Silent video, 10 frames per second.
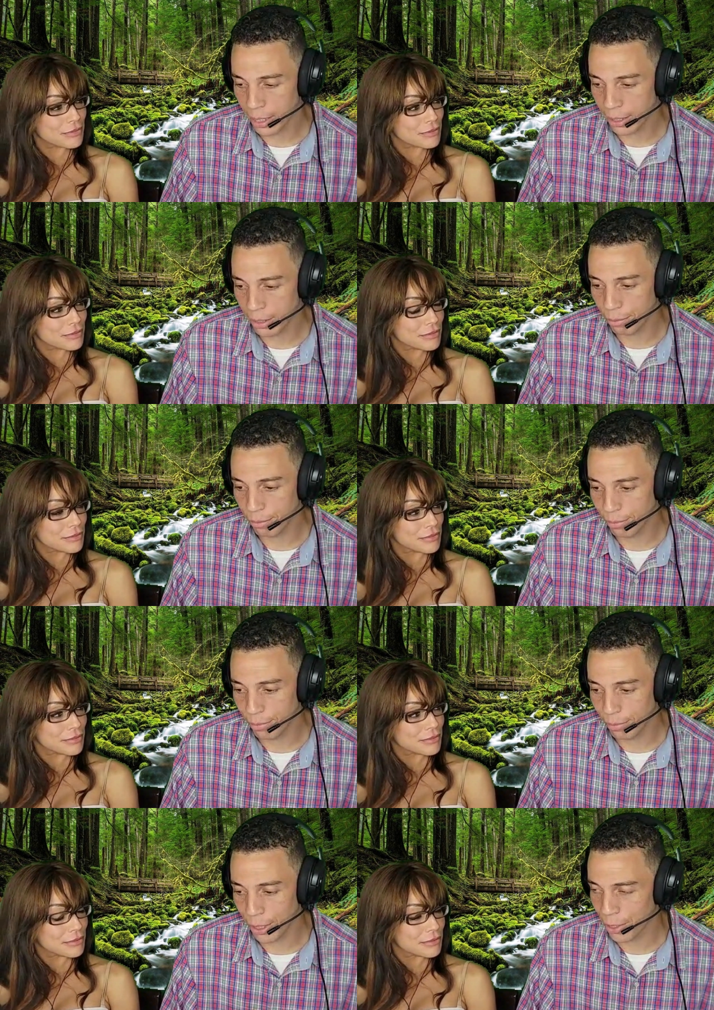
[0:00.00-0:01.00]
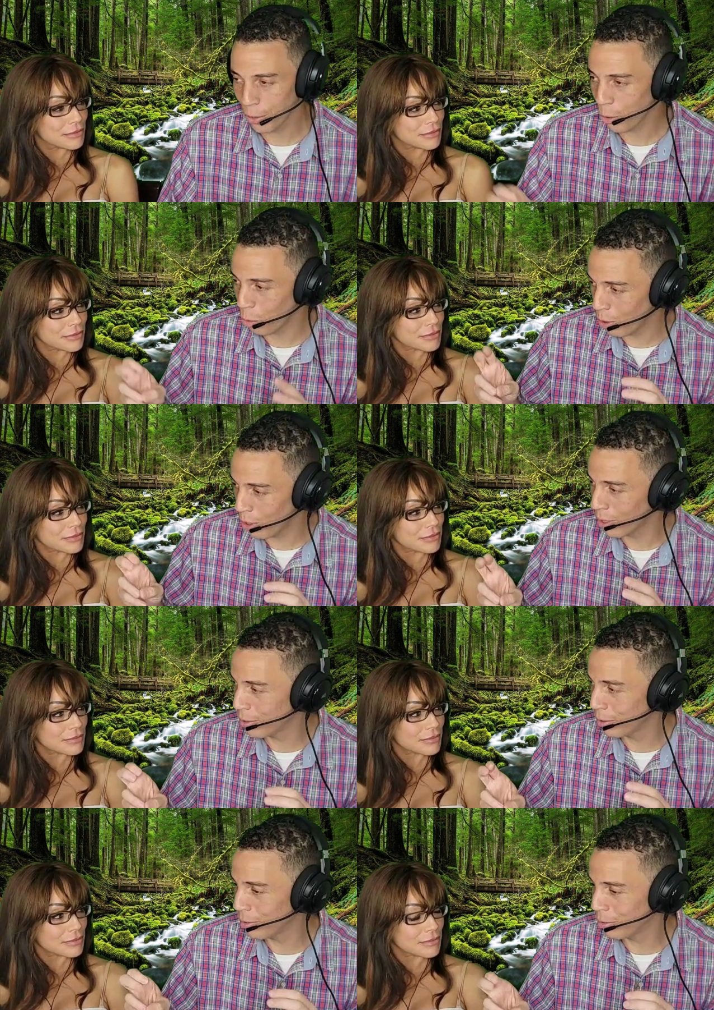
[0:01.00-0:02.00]
Speaker 1: Uh, is there a
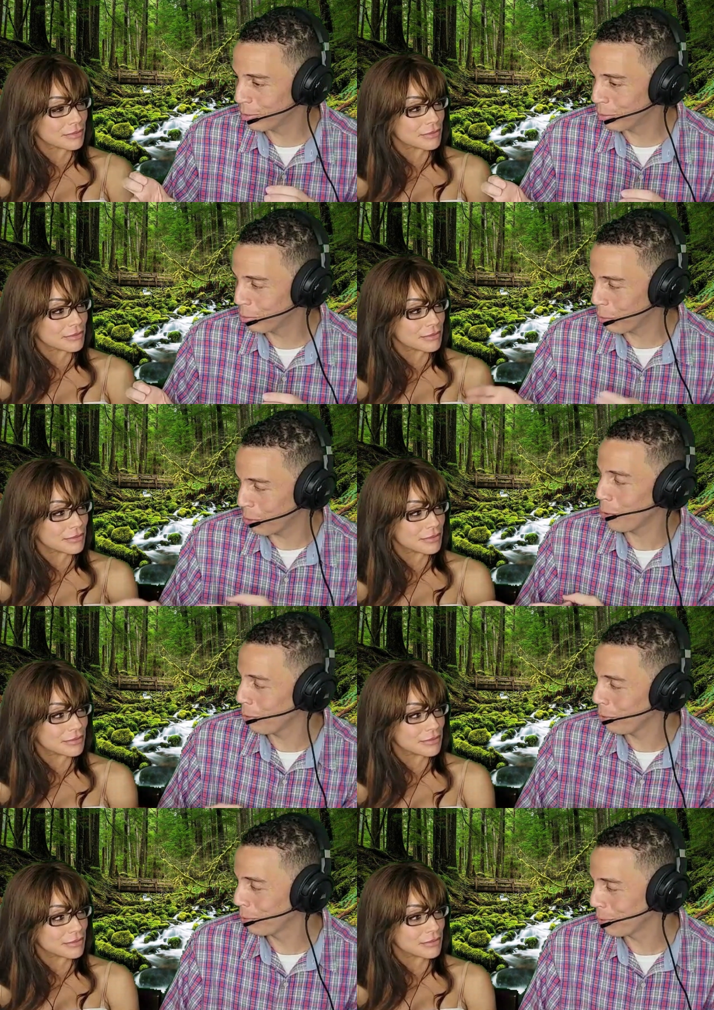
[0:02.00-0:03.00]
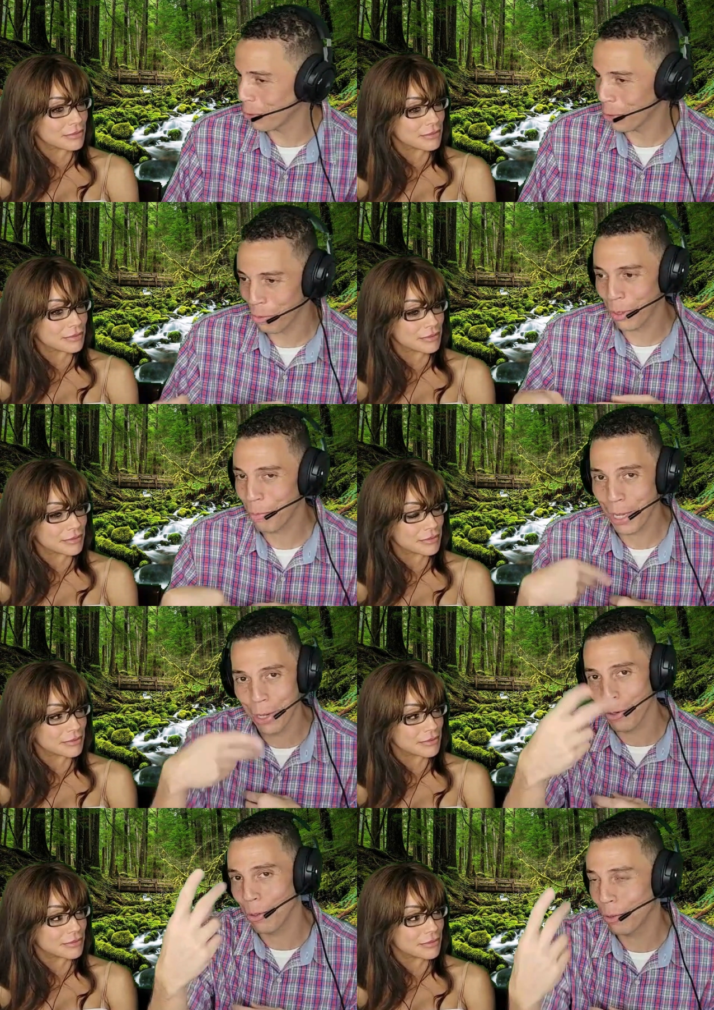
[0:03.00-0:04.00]
one for you or
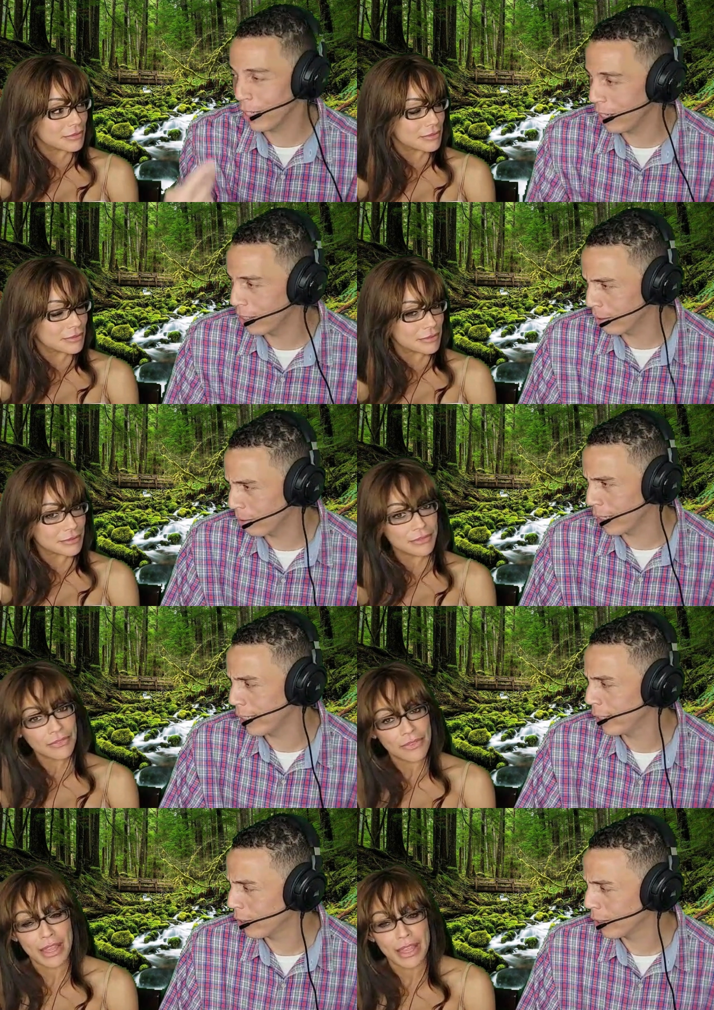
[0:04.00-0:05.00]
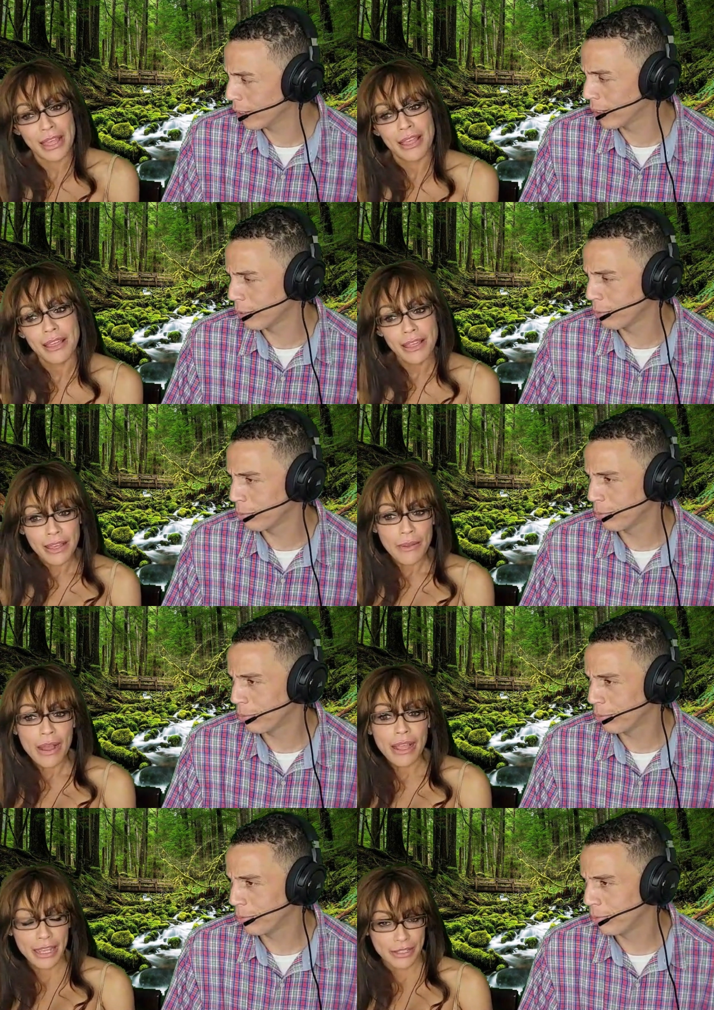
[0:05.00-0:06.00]
me or any other in the audience?
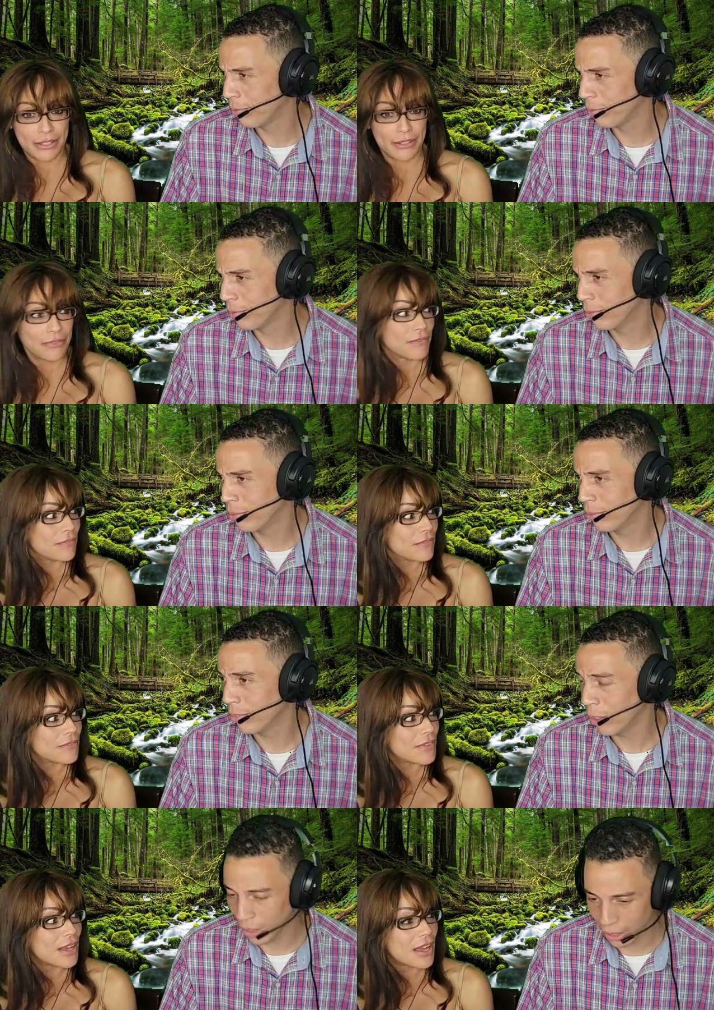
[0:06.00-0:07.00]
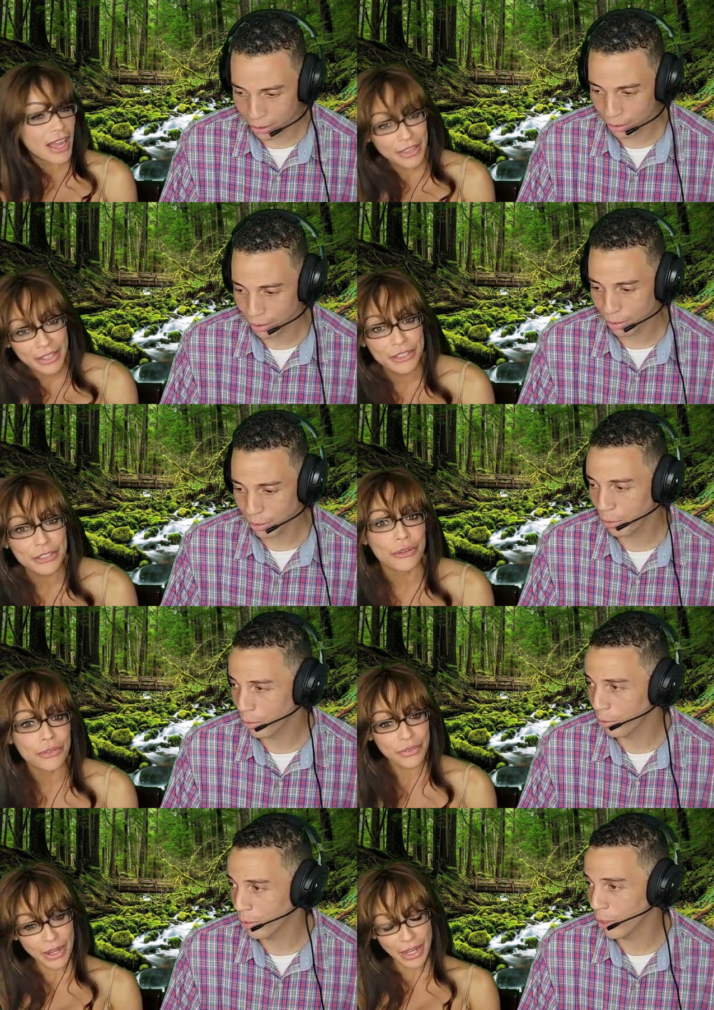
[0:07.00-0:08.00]
Speaker 2: Yes. Okay. I think
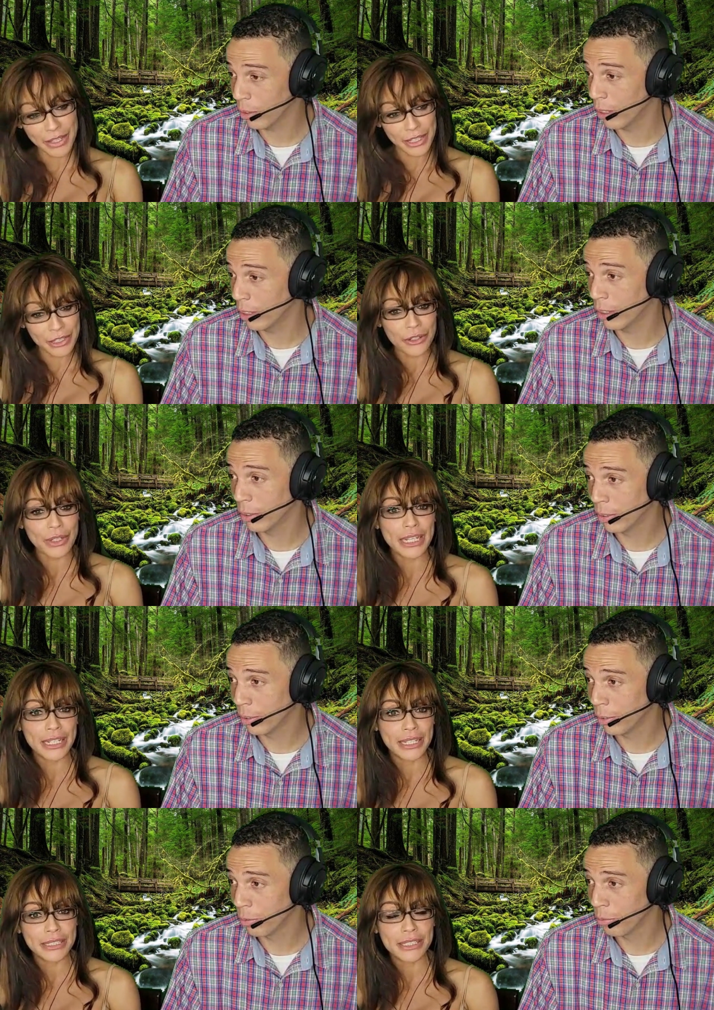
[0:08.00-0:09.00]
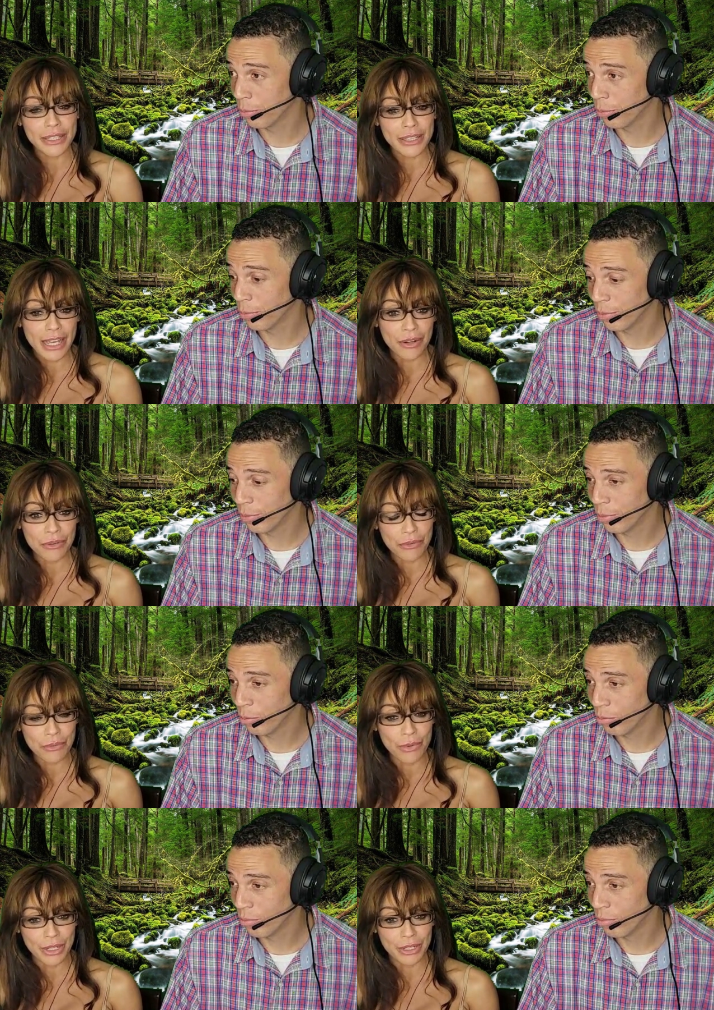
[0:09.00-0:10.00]
so. I think right. there is that
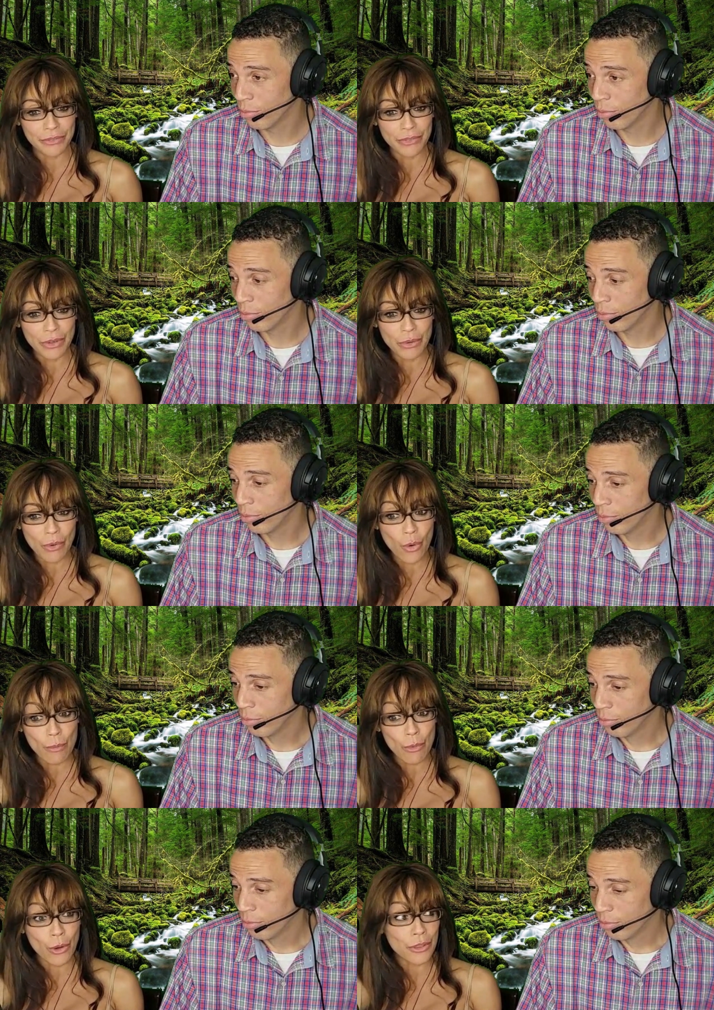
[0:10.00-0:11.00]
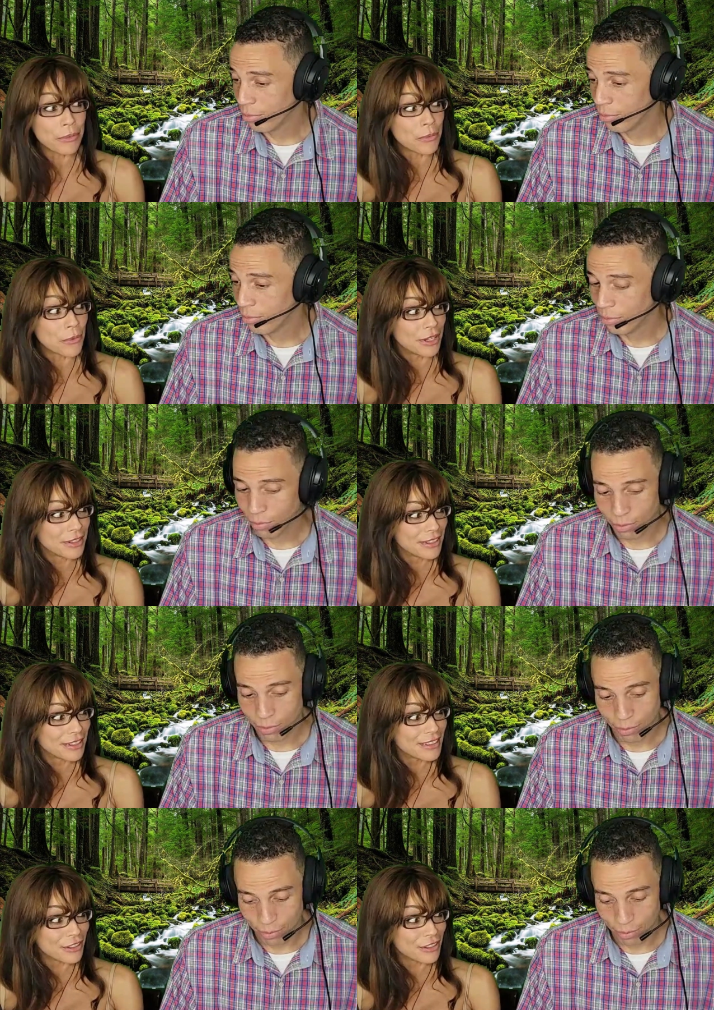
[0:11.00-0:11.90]
one or more than one.